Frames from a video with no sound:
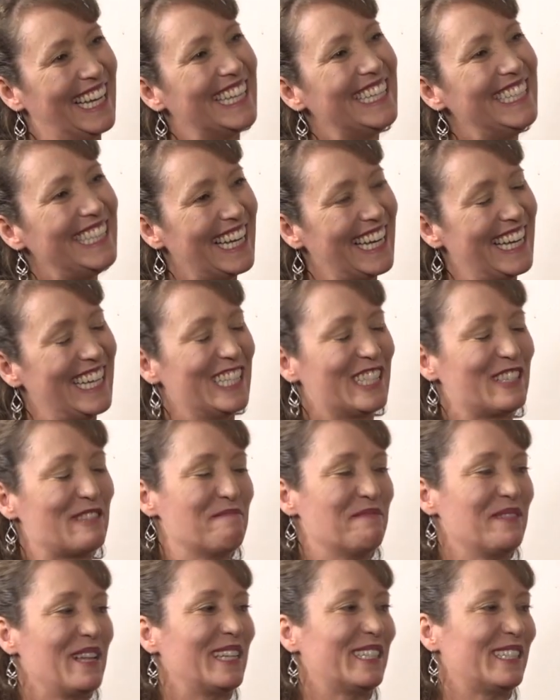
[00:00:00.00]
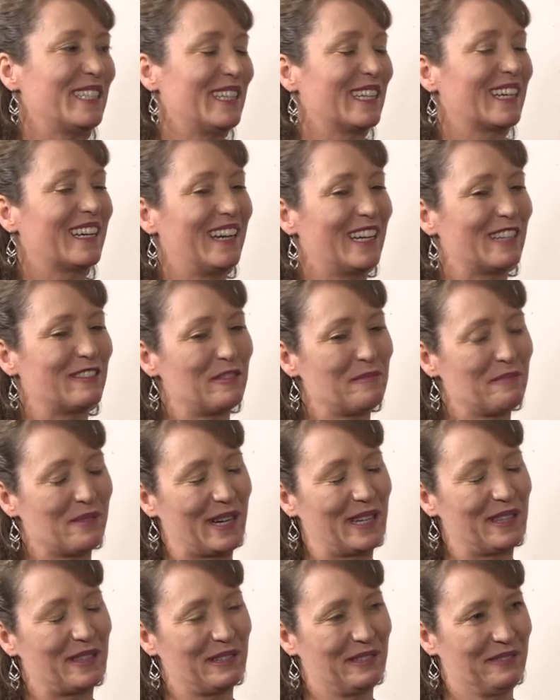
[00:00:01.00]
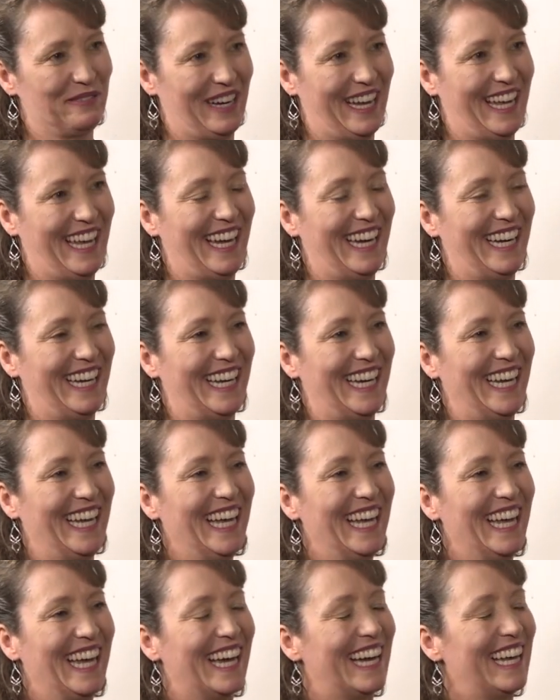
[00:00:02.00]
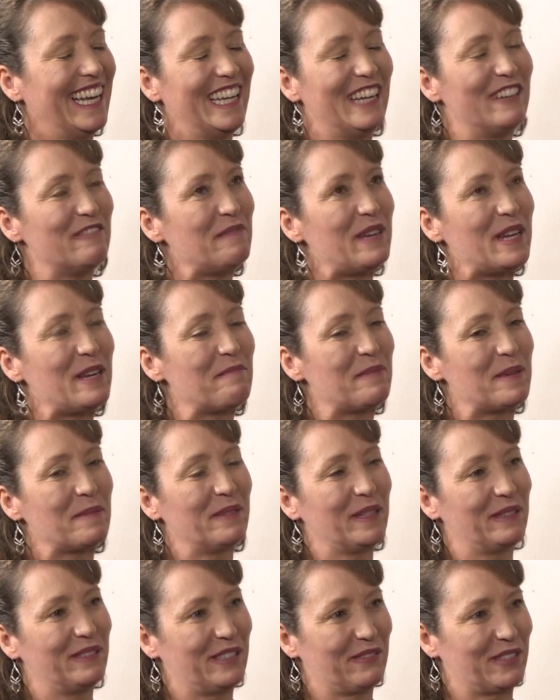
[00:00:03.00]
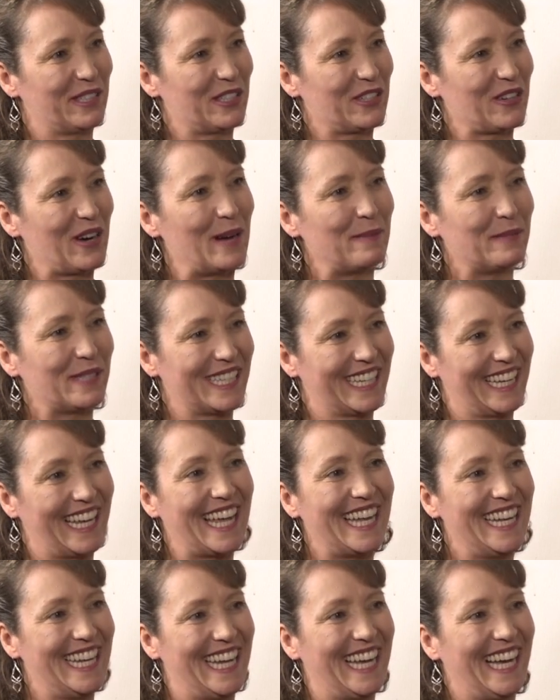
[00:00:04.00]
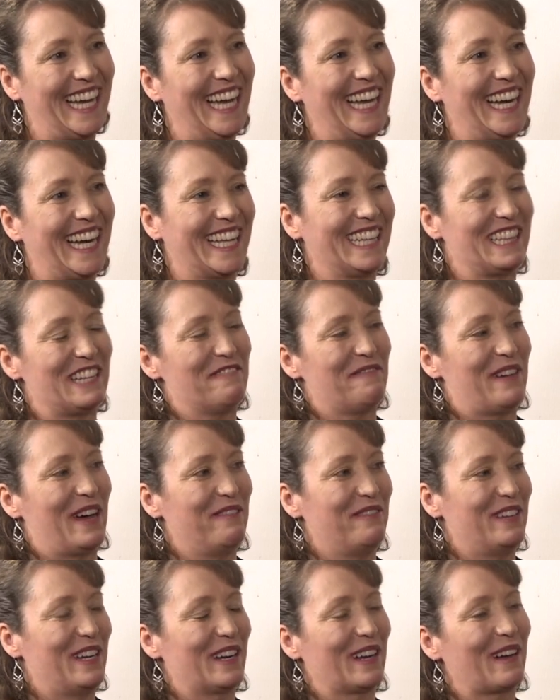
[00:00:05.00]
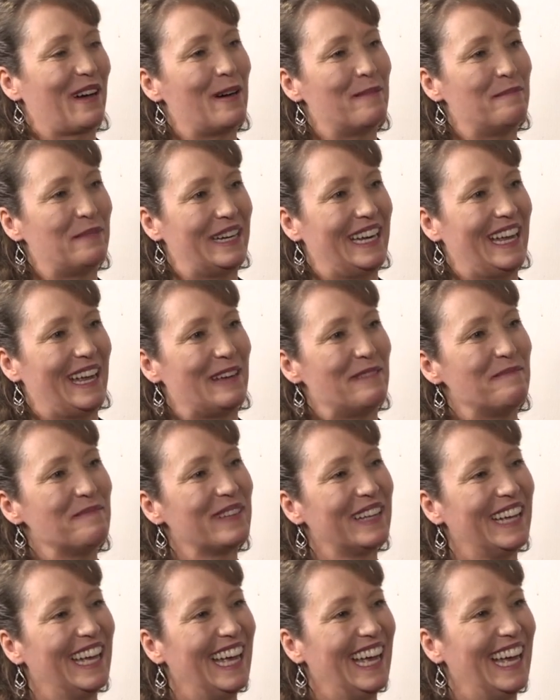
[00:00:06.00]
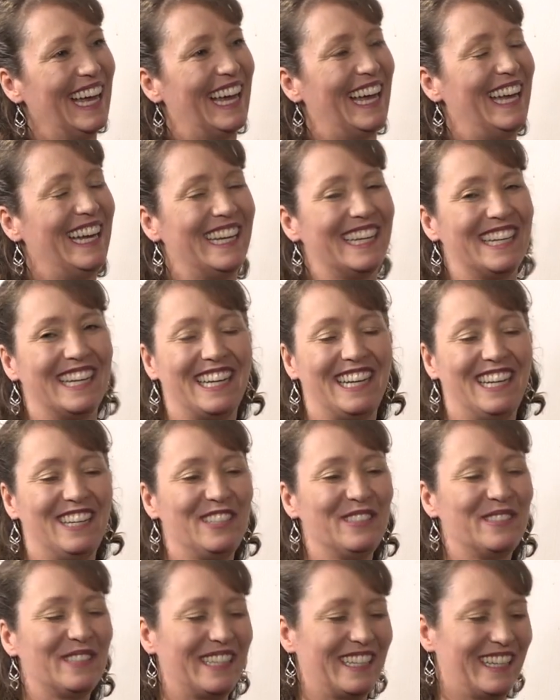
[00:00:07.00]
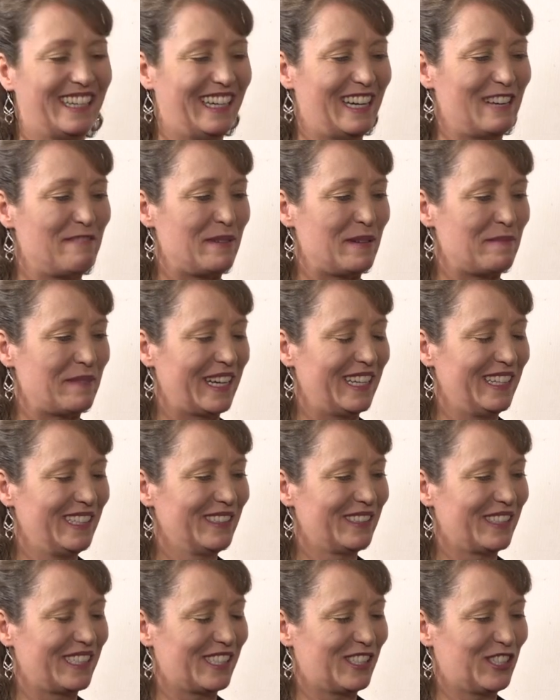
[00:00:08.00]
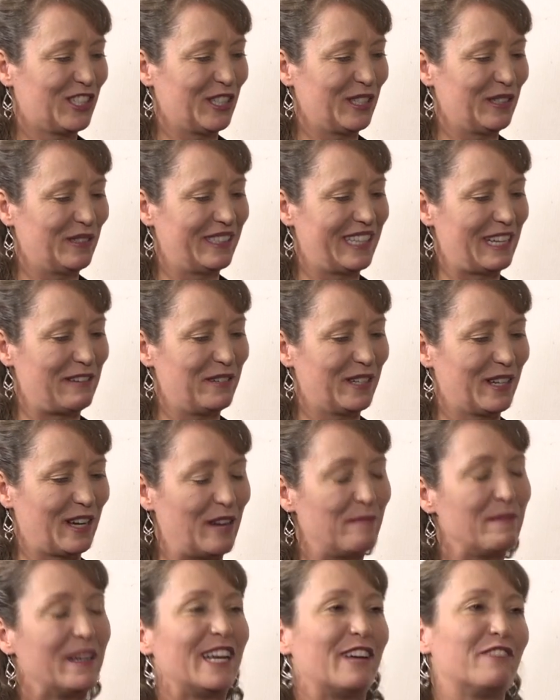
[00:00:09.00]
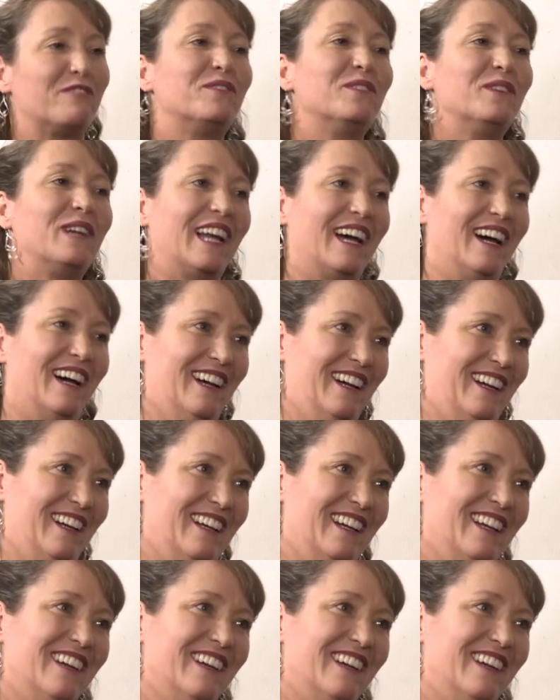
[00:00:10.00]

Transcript: Yes, the blessing that God will bring through rain. And I love meeting people of different tribes in Kenya. And I love having a Kamba name. And in Luya, I meet many Luyas too, and they will call me Nafula.